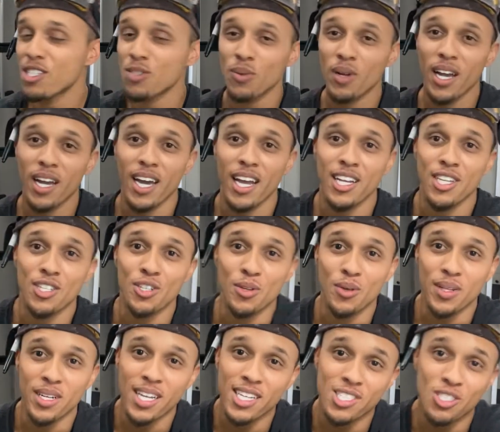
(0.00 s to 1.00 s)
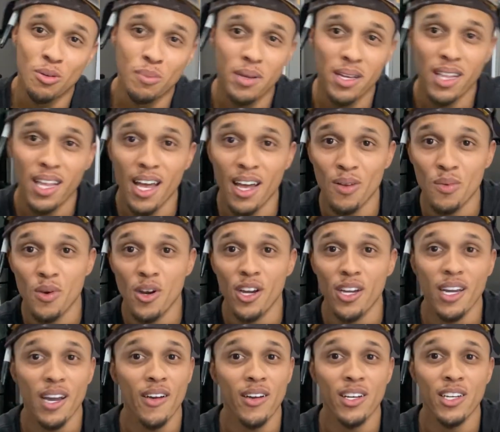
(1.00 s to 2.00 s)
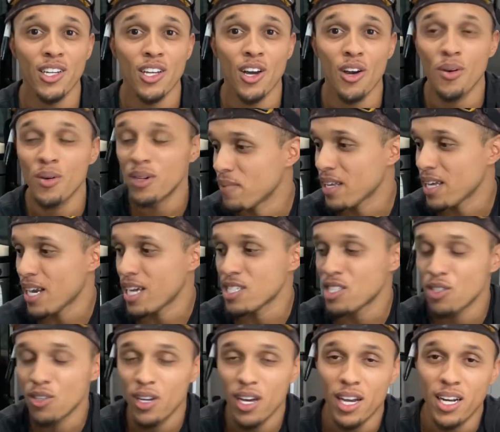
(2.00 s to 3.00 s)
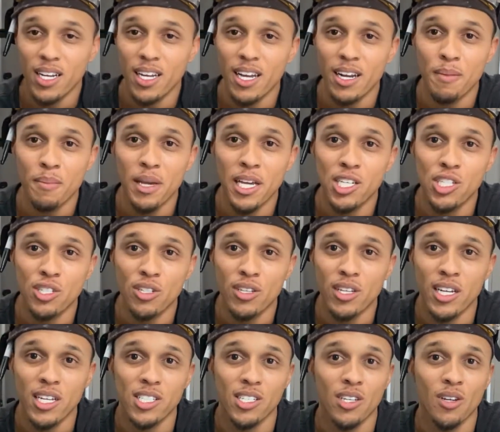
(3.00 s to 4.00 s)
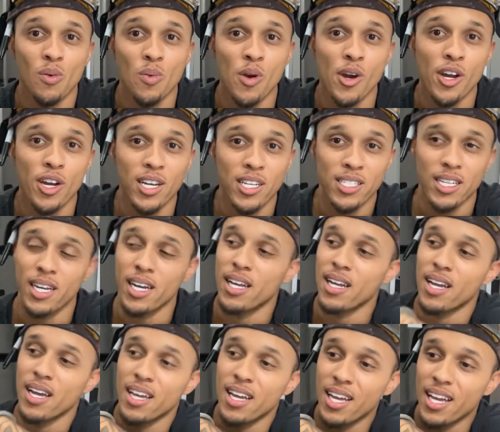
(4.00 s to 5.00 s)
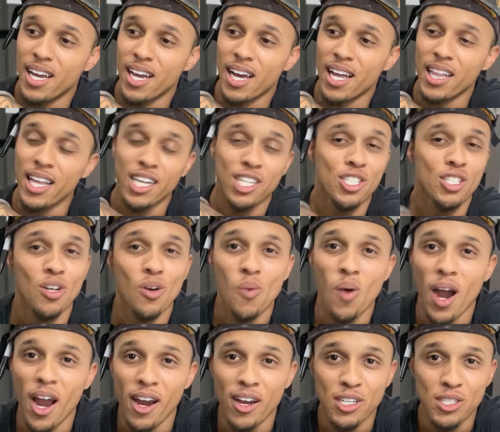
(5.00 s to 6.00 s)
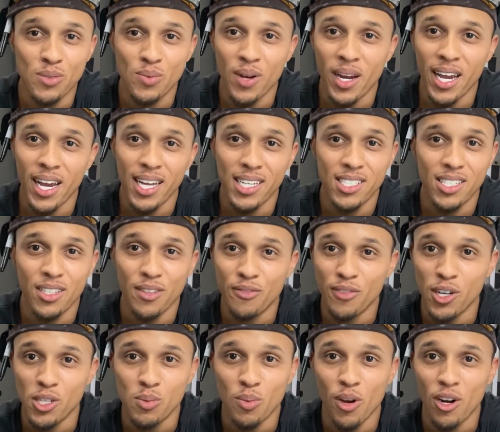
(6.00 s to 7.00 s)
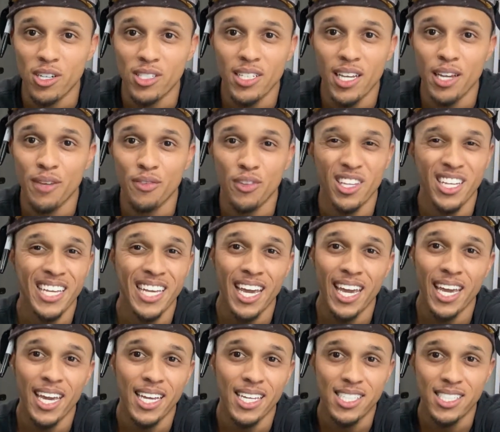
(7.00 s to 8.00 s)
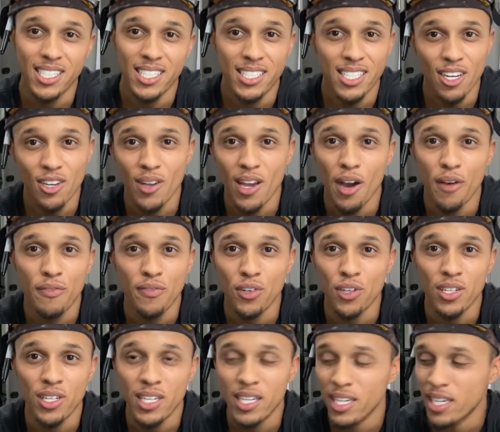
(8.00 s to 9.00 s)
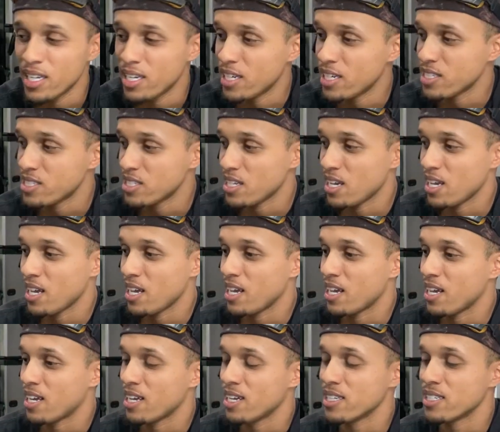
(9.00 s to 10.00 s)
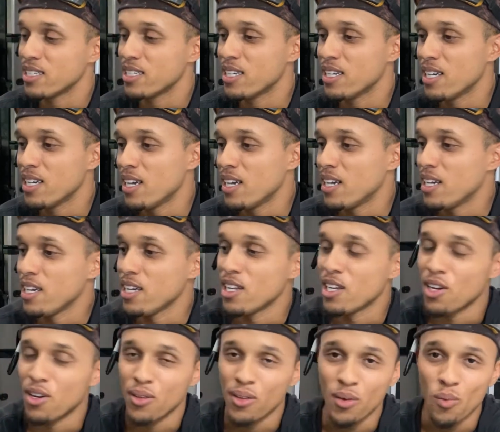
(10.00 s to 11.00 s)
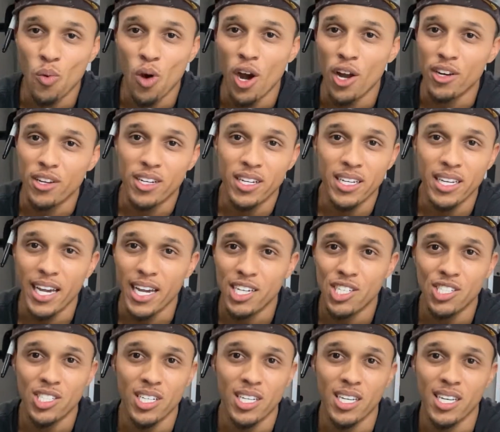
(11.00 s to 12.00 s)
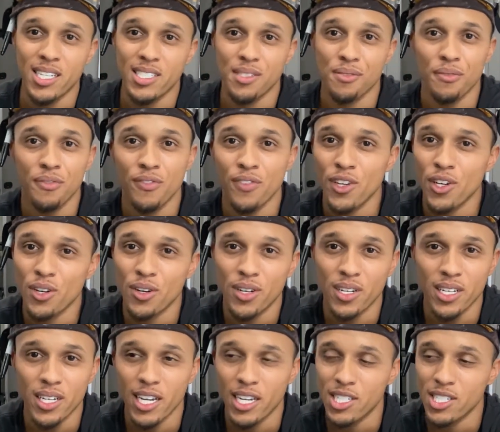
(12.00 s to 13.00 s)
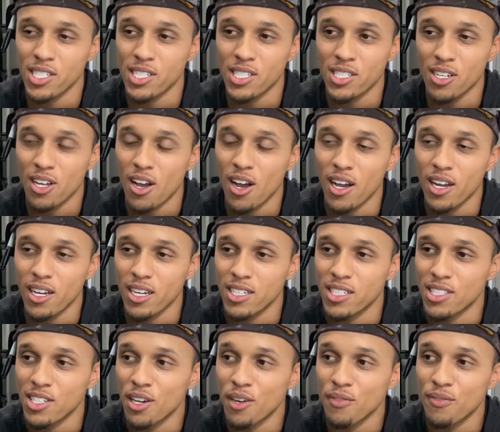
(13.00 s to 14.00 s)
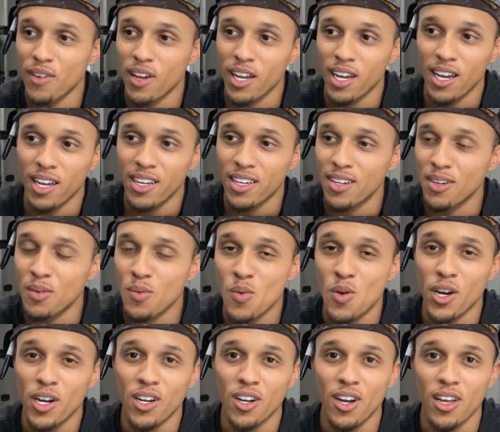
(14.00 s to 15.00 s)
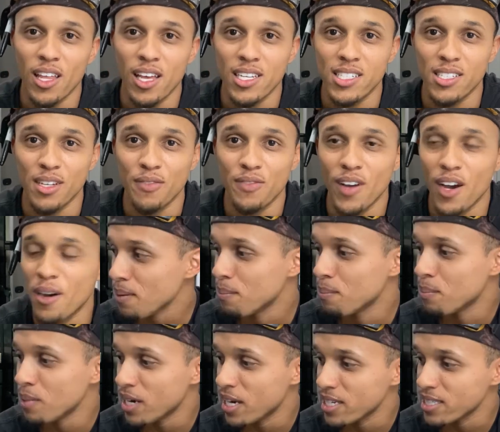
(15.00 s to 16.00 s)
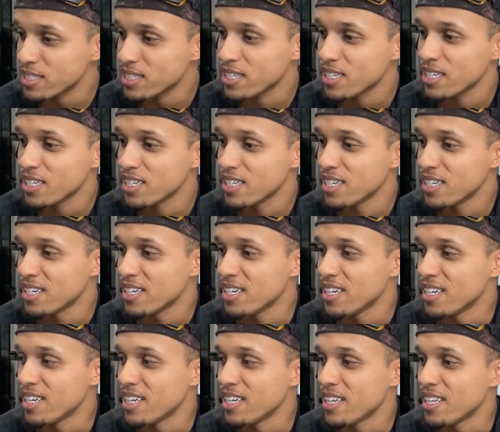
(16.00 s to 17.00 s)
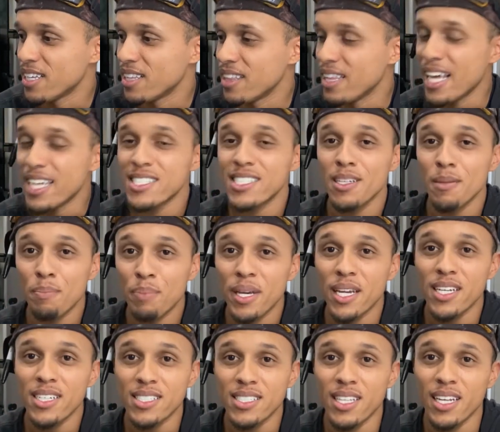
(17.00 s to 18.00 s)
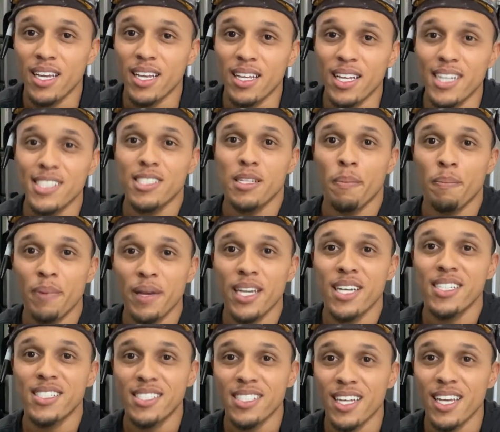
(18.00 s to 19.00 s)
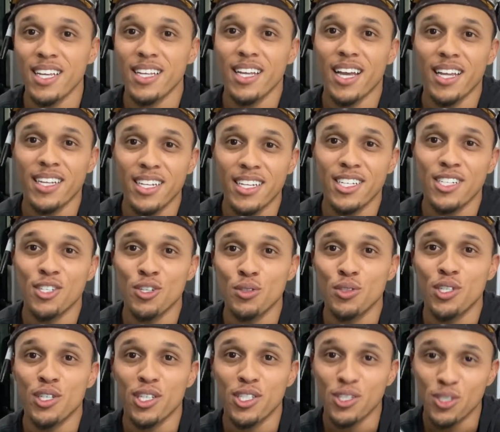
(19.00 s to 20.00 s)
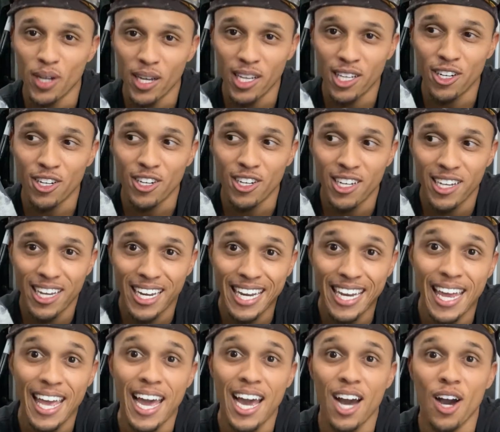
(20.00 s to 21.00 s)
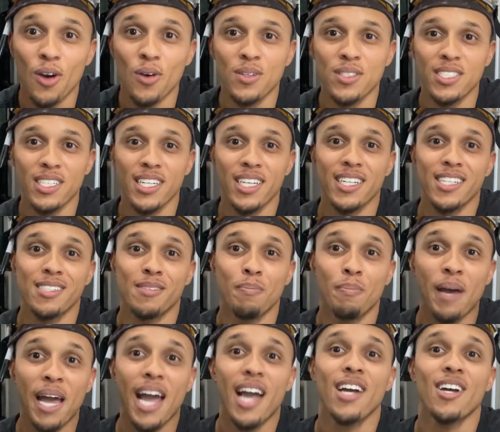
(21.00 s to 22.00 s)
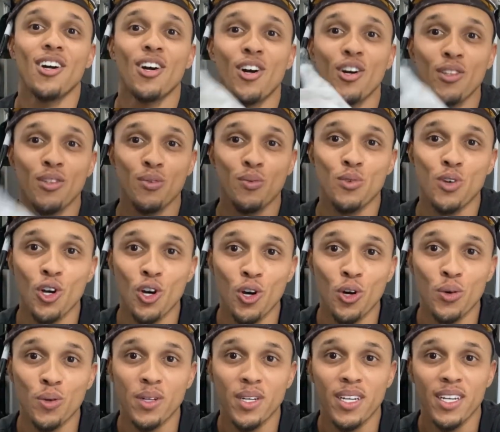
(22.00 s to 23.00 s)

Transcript: what I gotta do, and that's gonna be a lot of work, I already know, and I still gotta kind of make sure that it's gonna work, because I got electrical wires ran to the freshwater tank for the gauge to tell you how full it is, and you know, the water connections and fill connections and all that kind of stuff. I gotta work all that stuff out. But that's the biggest thing. That's the biggest thing that I need to do to the trailer now to get us back on the road,